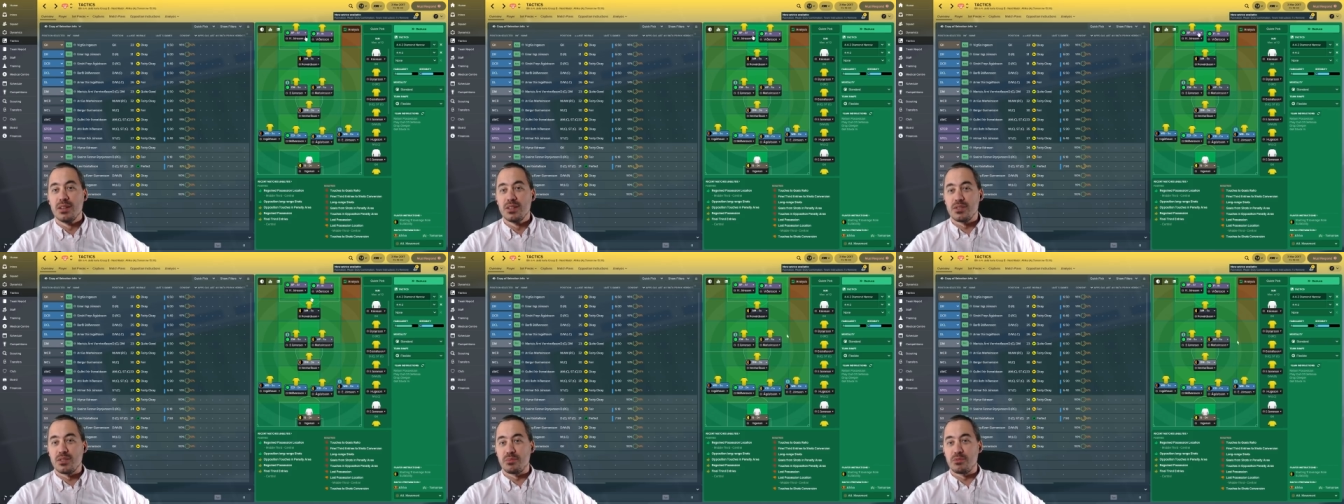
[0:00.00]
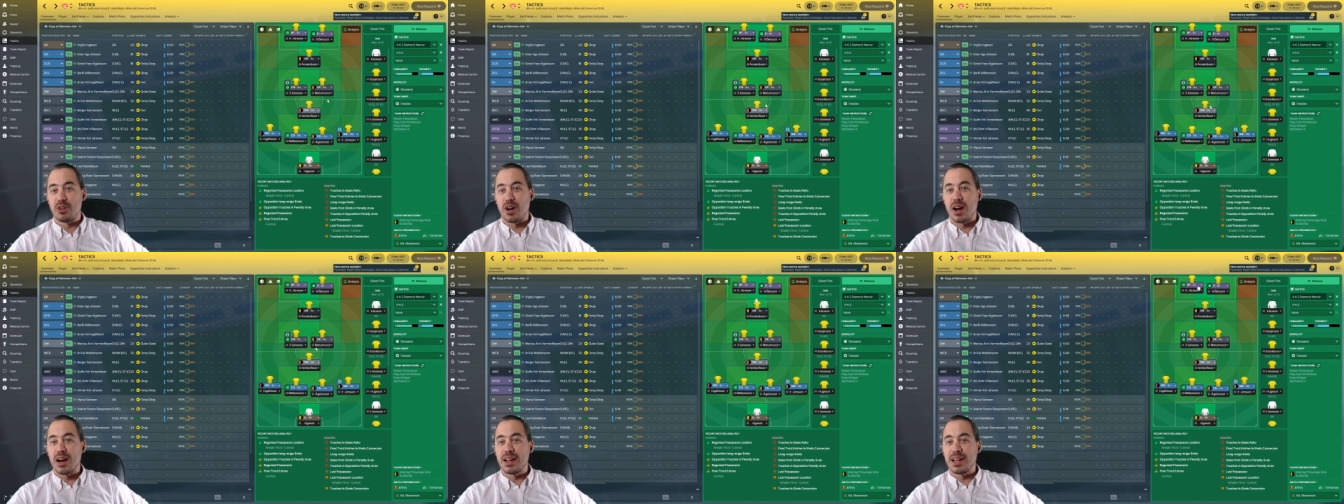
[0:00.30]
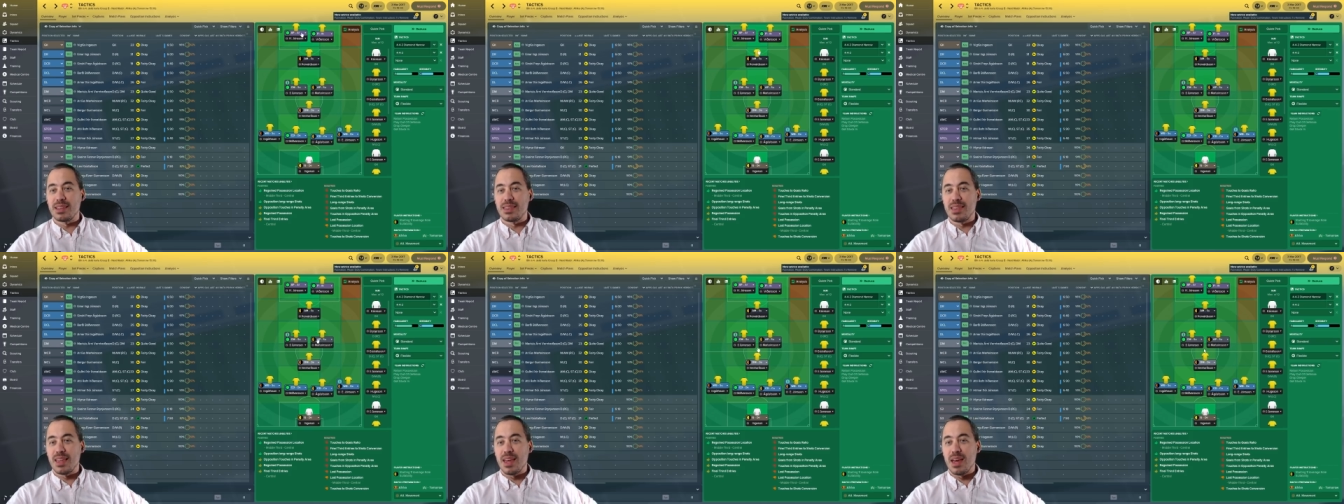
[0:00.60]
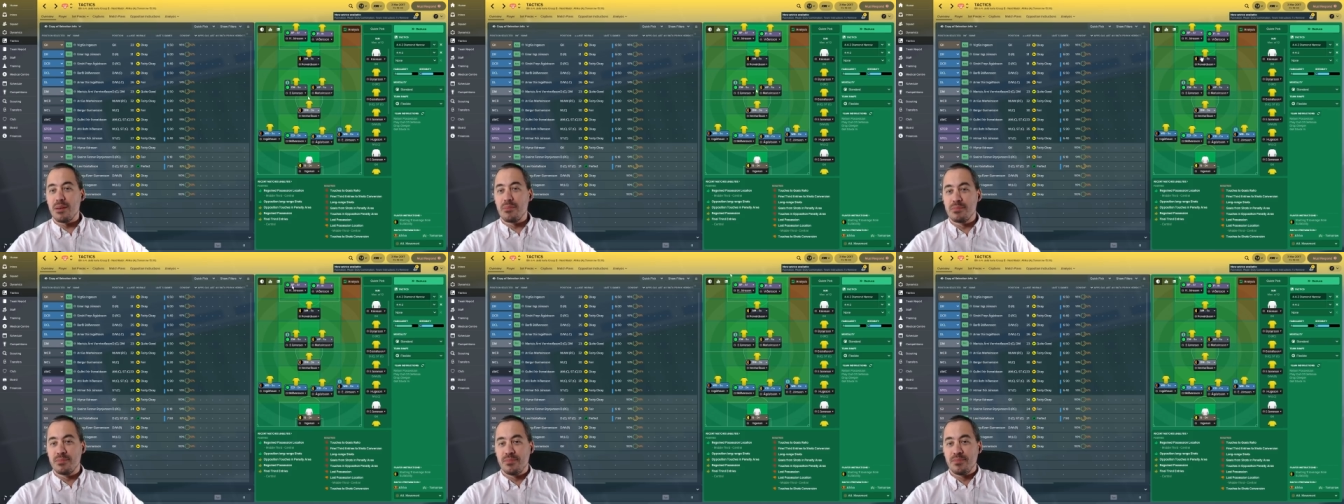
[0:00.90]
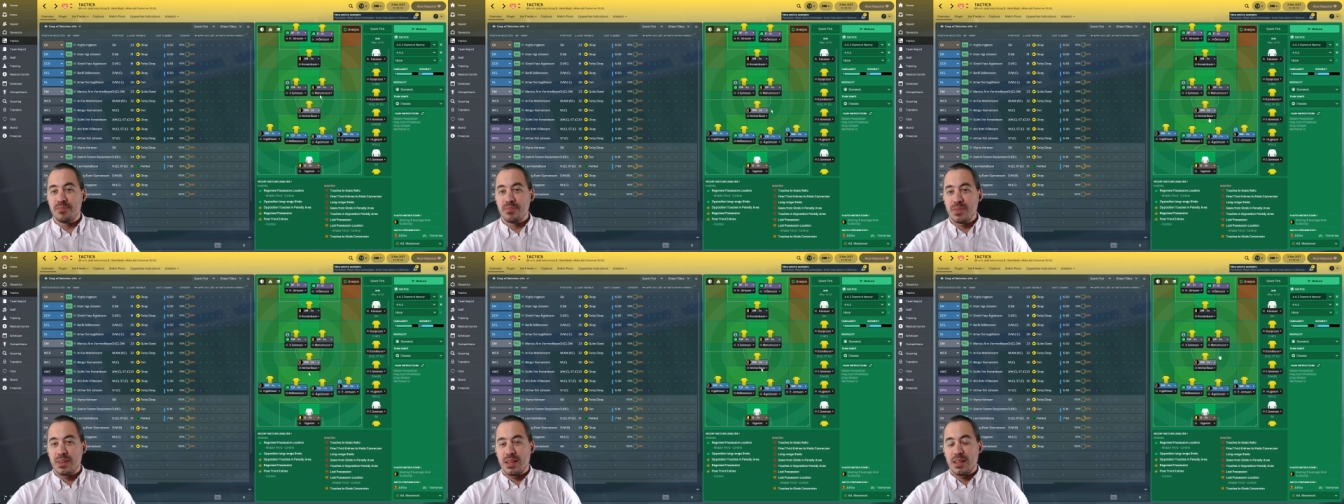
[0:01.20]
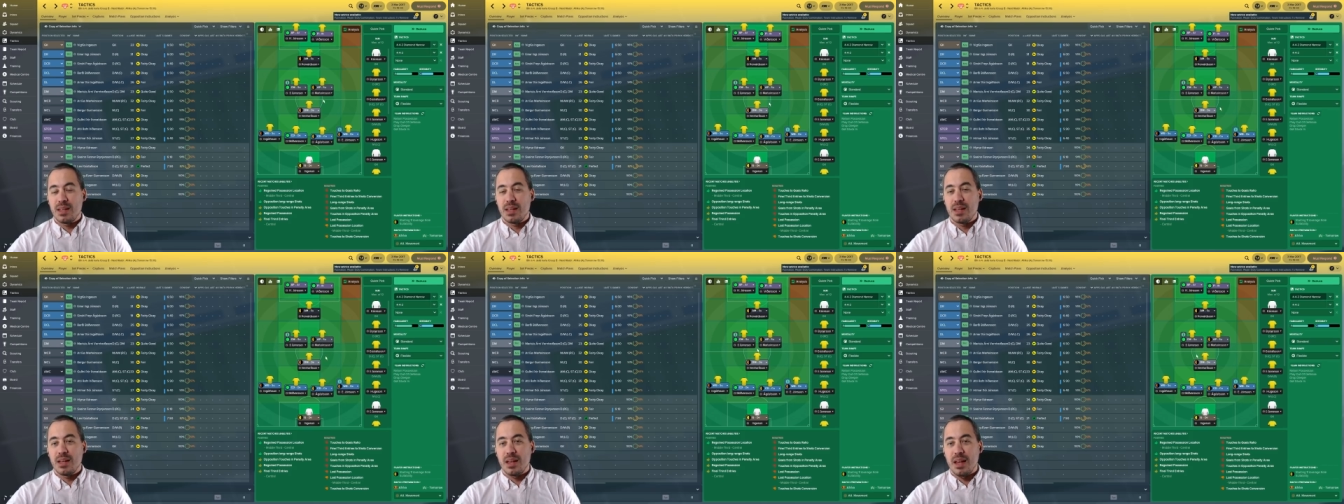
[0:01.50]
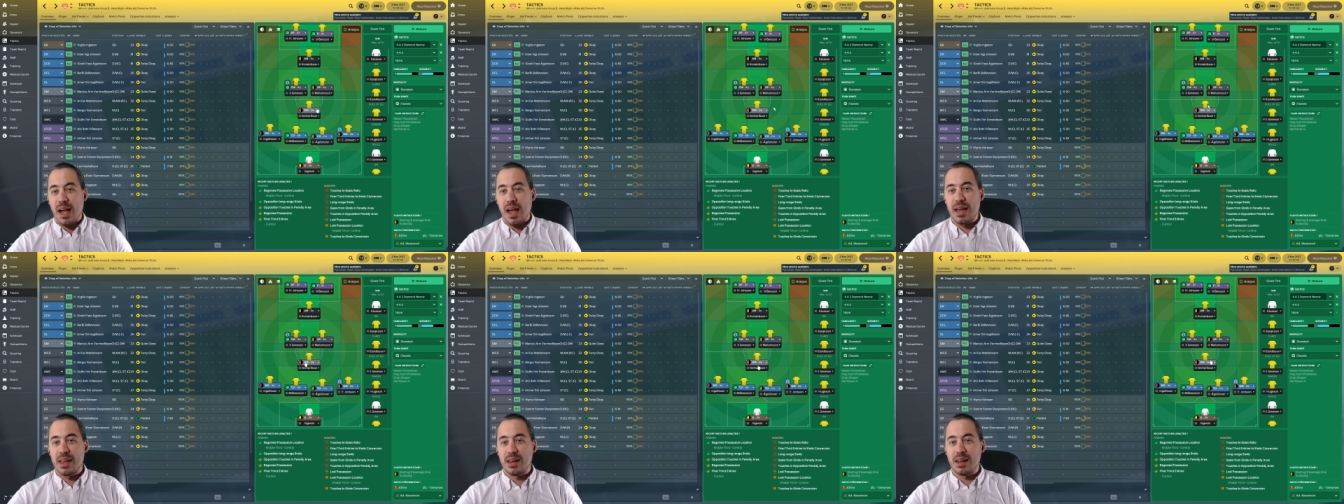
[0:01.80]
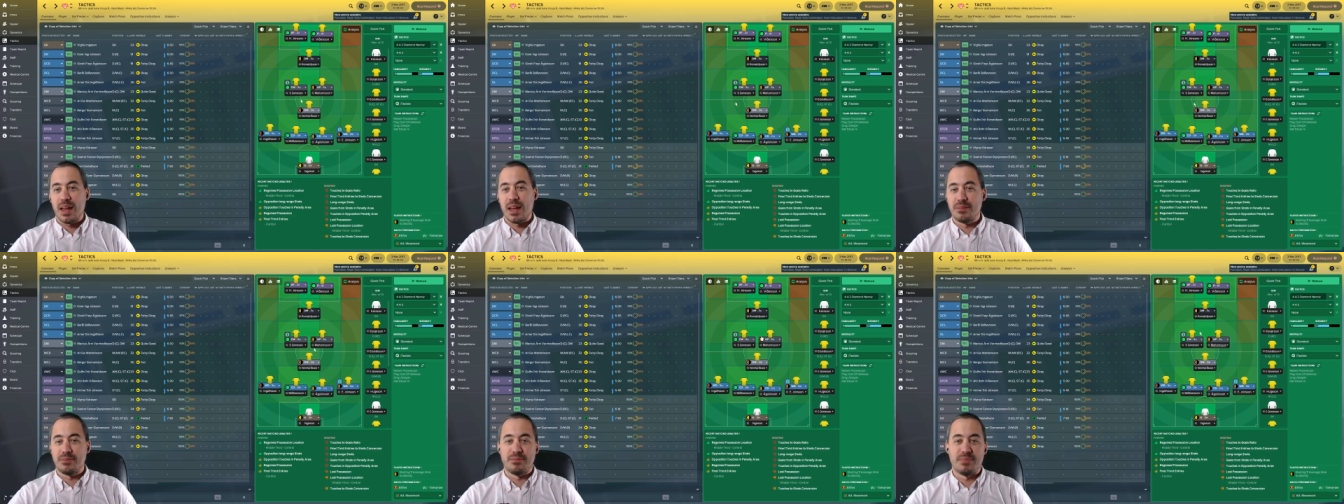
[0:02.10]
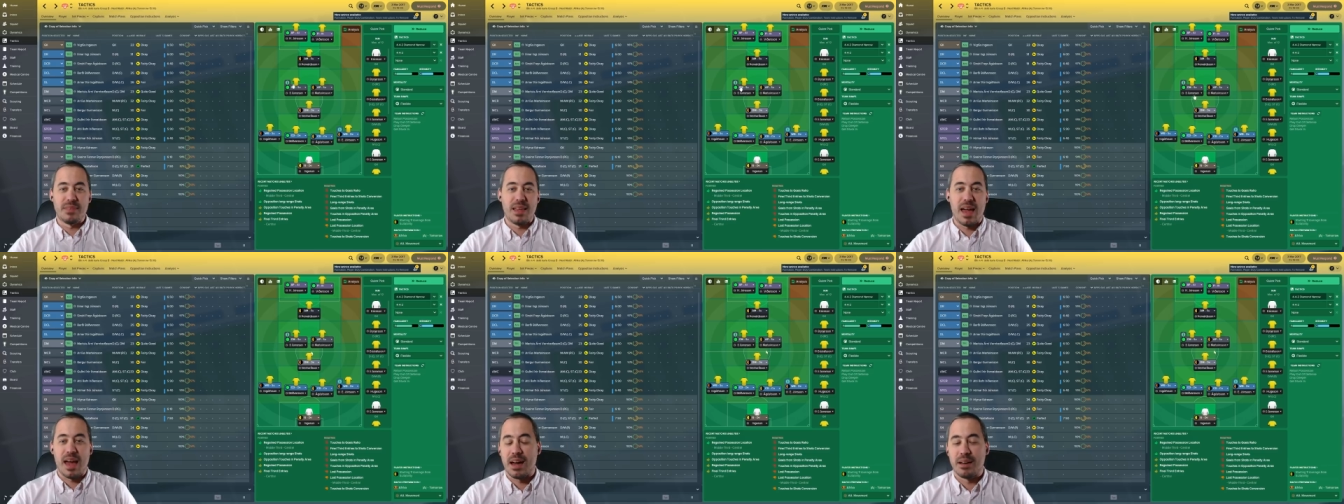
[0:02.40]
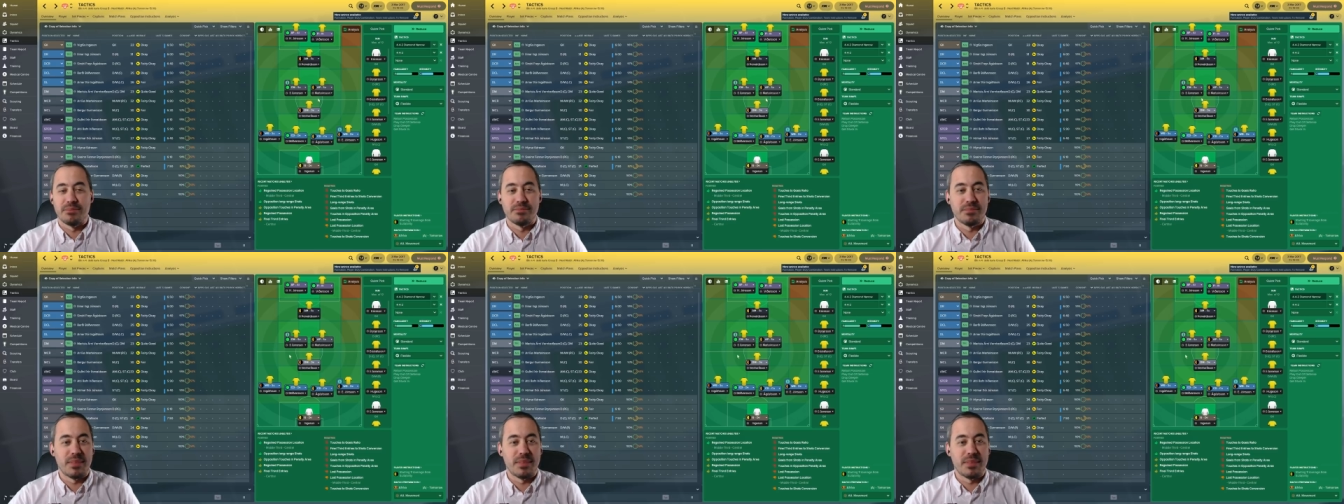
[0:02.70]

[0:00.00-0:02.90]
So I'm trying to get them, and yeah,